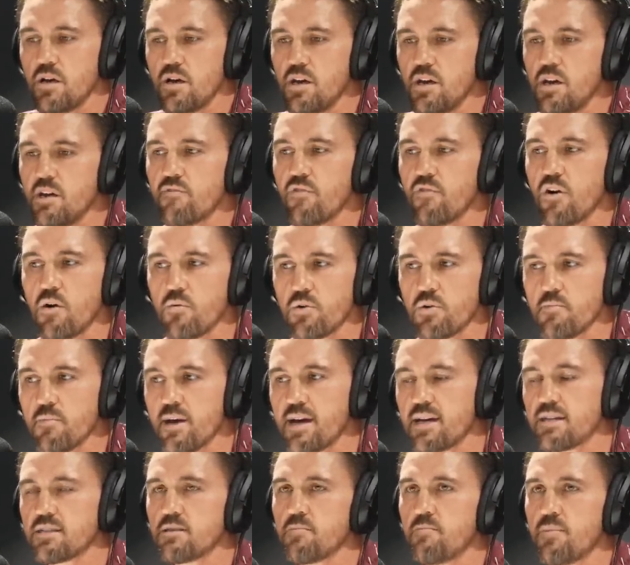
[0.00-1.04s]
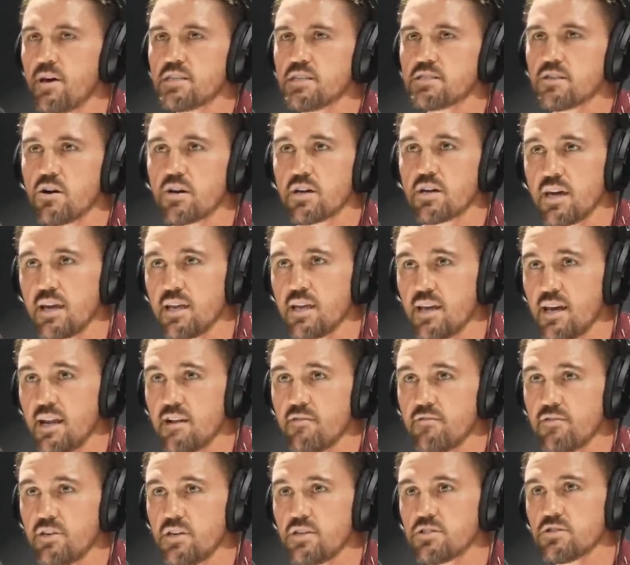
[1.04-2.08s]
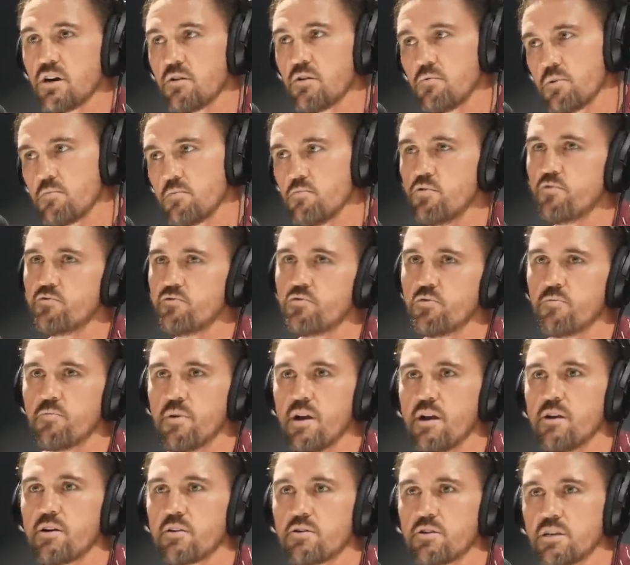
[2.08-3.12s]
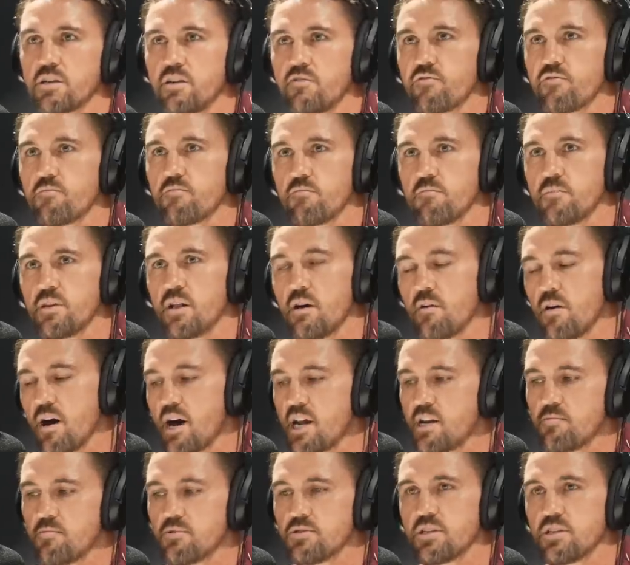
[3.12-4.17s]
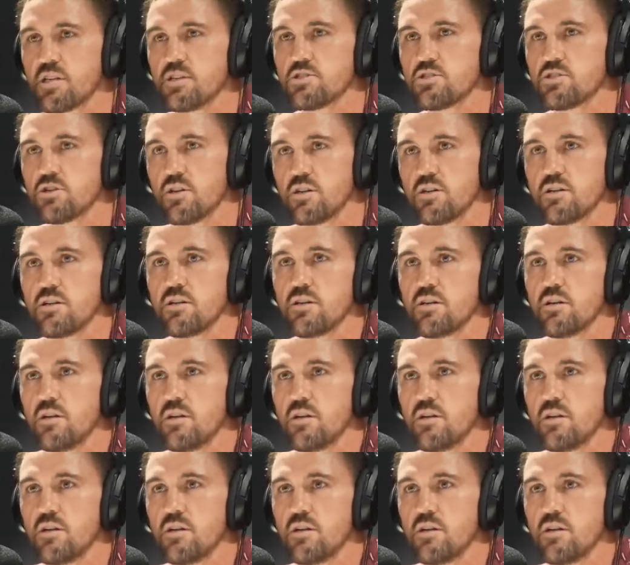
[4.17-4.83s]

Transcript: if I want to make the best I can out of this, I want to move to America and give you know, 100% shot.